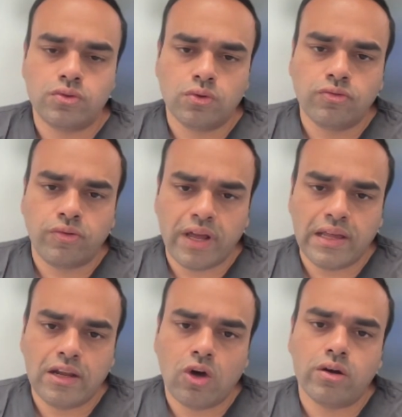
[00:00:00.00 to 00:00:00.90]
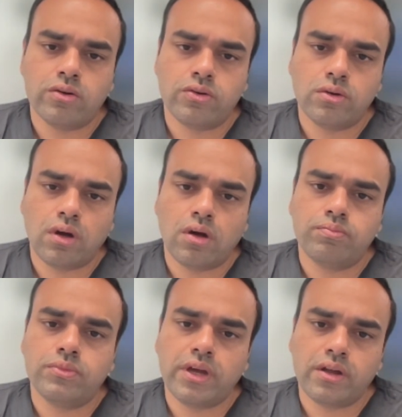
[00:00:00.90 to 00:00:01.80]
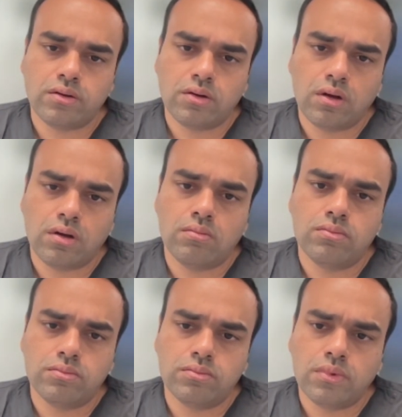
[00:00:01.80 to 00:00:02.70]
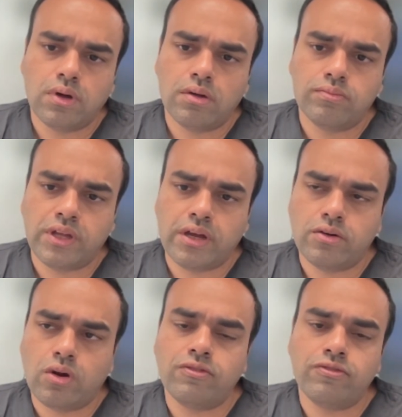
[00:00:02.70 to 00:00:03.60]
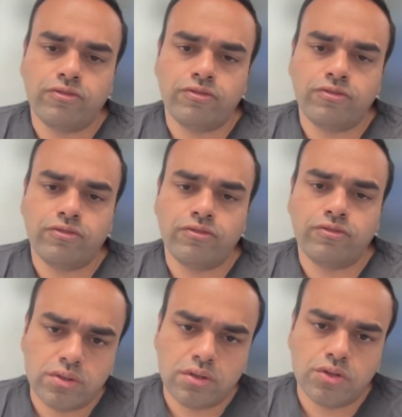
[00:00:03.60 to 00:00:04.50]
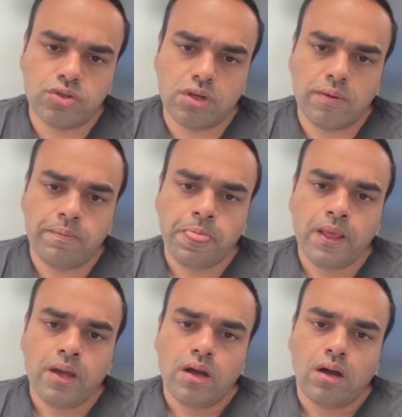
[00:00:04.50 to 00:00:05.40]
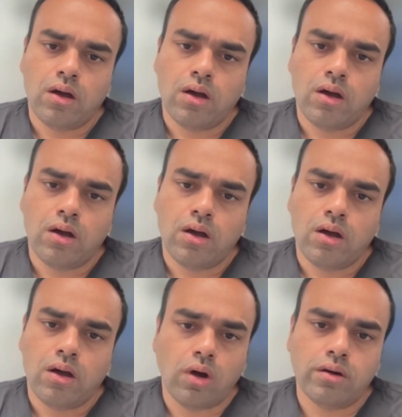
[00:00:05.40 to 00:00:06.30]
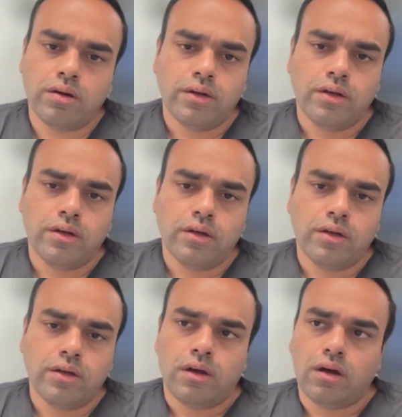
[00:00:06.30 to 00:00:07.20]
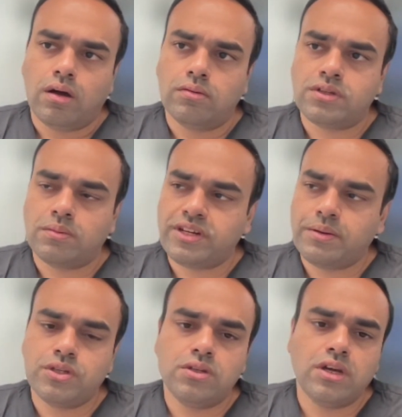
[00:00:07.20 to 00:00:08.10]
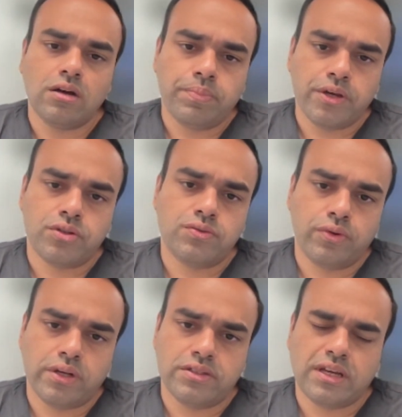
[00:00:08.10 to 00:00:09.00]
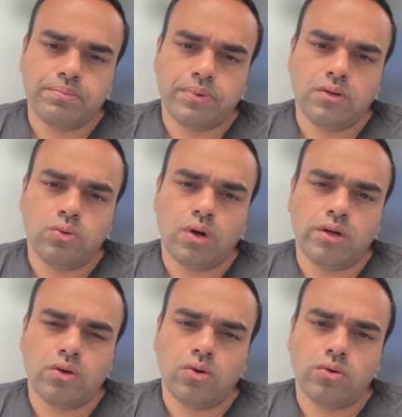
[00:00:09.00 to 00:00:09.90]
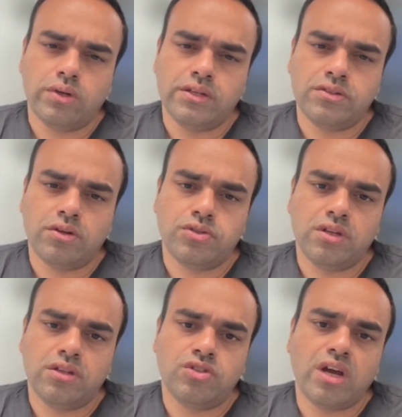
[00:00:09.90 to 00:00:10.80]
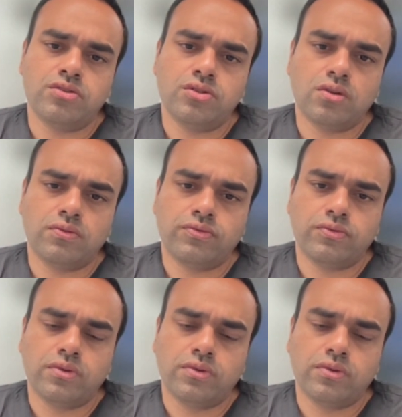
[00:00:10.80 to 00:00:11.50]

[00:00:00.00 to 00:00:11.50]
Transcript: too frail, or they're not fit to undergo surgery, or sometimes in young patients, for example, who undergo knee surgery, the chances of